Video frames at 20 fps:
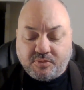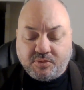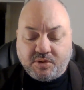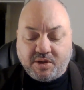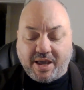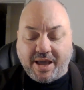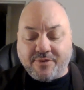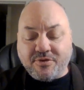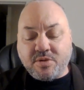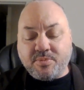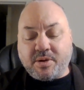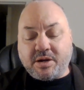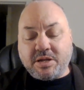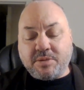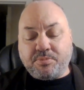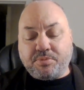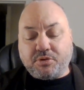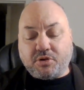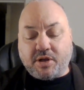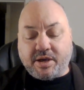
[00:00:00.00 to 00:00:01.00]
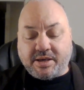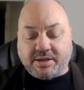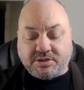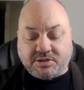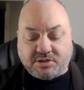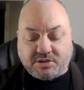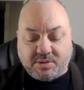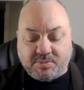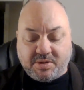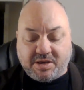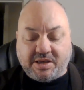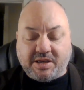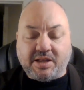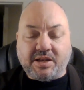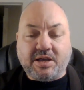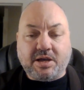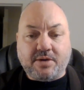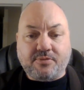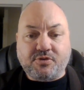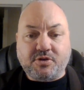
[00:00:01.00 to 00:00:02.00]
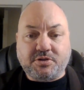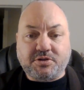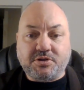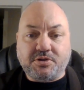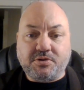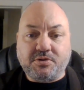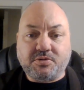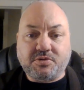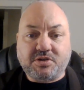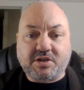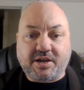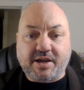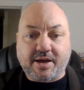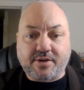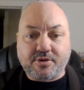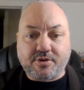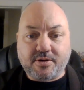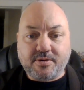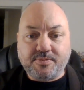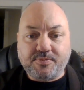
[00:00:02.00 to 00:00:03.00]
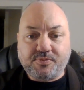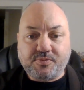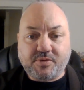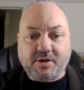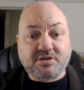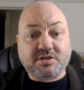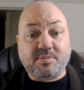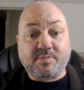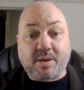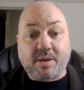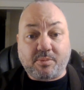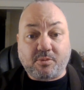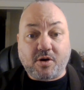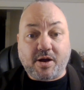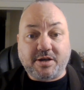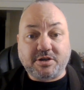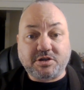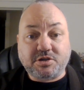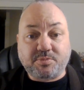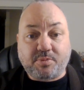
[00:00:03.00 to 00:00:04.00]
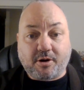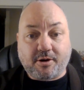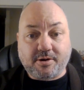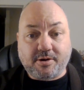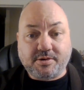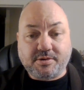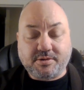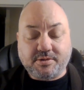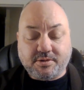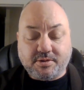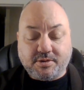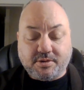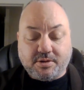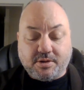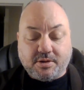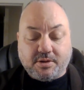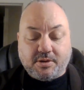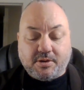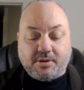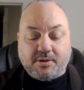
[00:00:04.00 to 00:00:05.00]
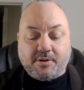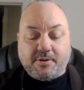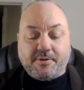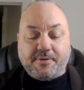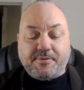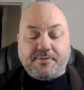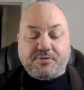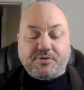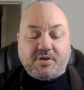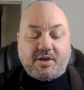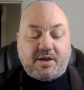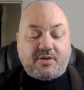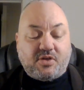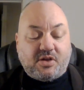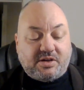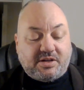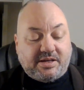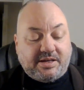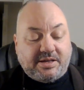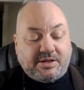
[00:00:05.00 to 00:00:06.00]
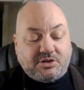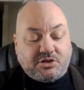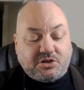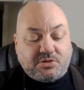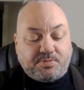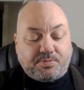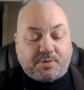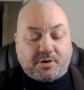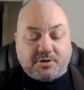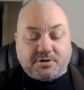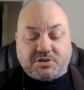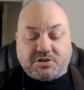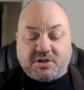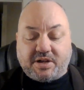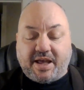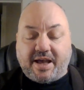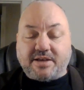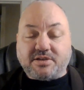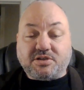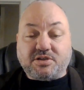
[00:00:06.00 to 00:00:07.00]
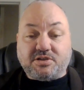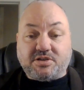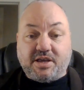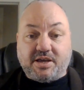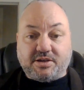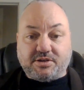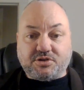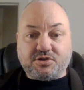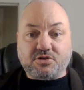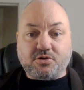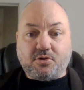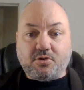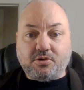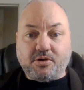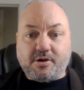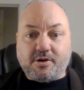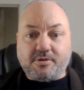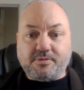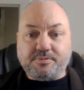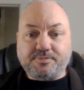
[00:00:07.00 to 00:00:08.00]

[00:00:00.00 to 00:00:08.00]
everybody plays the beginning of the tune together. It's a memorized part, and then each person has to take a solo.